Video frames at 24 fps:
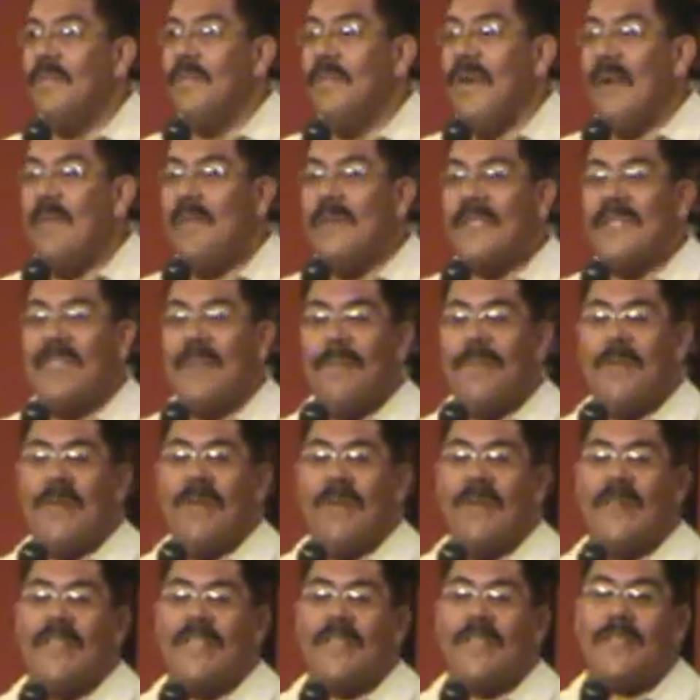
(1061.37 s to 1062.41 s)
Maybe some of
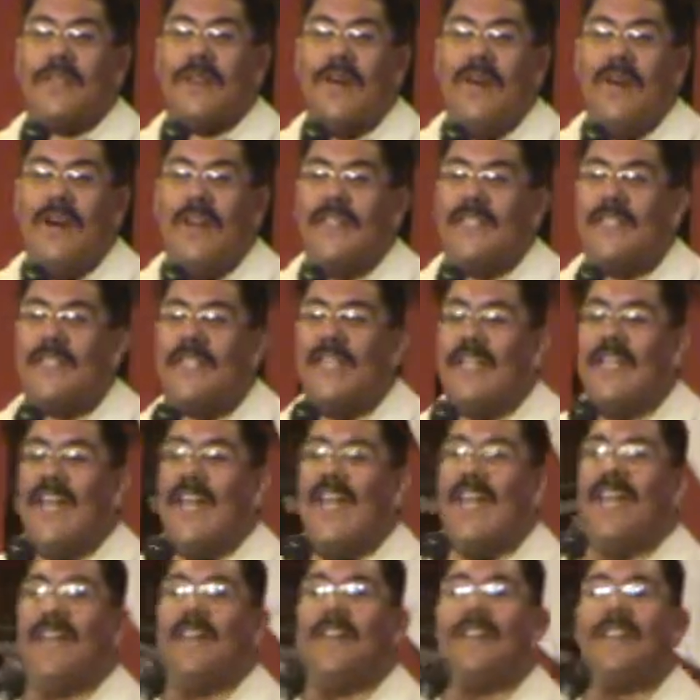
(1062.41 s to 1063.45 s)
you are discouraged
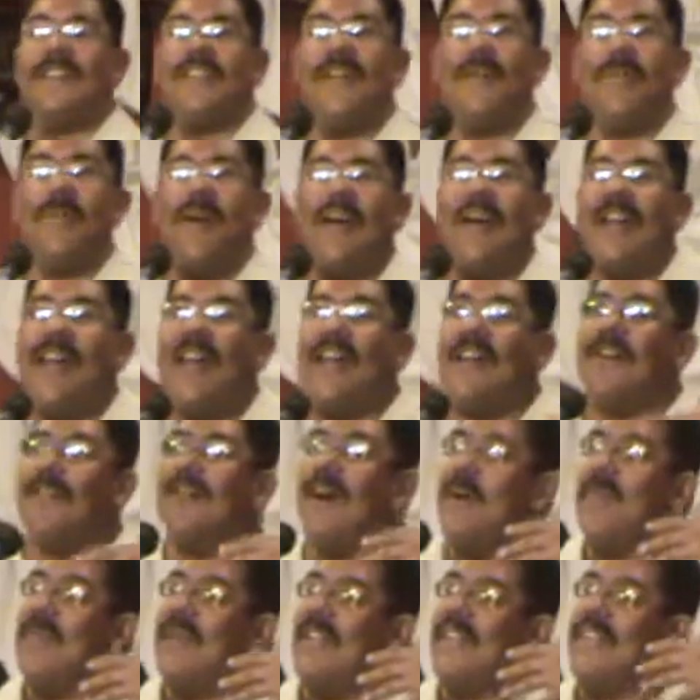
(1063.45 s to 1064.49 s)
today and you say, man, I don't,
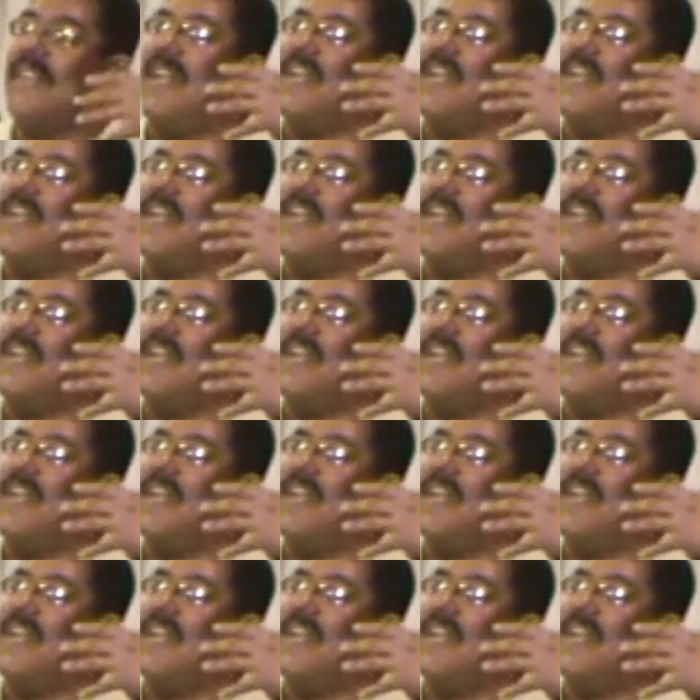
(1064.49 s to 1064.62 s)
I'm not